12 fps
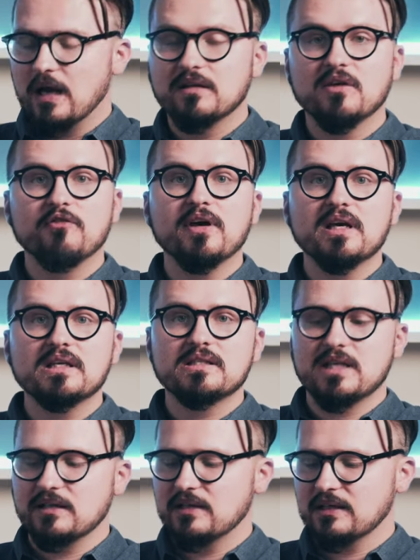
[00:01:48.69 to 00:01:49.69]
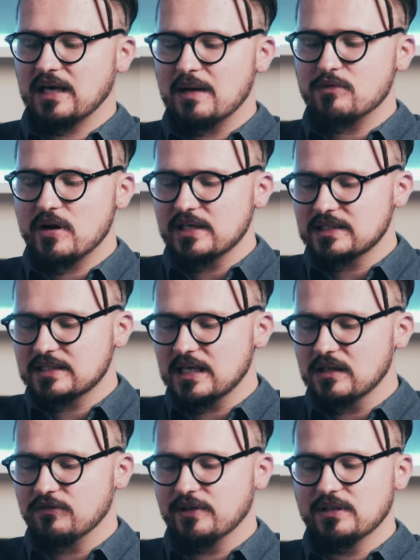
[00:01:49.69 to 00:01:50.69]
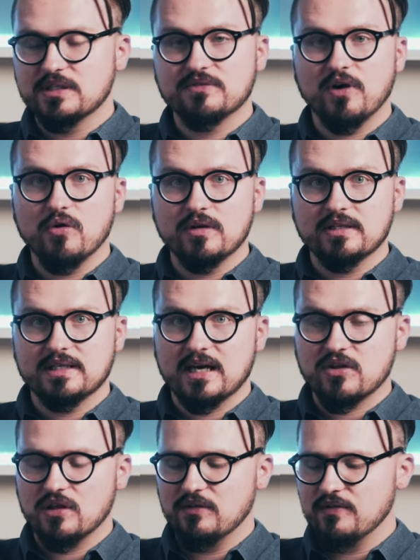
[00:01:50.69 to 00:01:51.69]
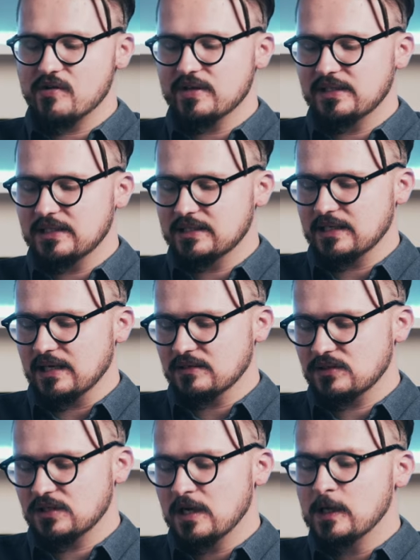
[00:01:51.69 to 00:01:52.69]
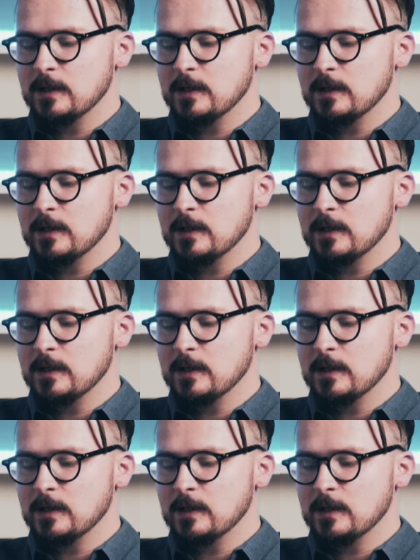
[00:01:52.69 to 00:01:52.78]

And the thing is that the camera itself in this phone it's actually very decent.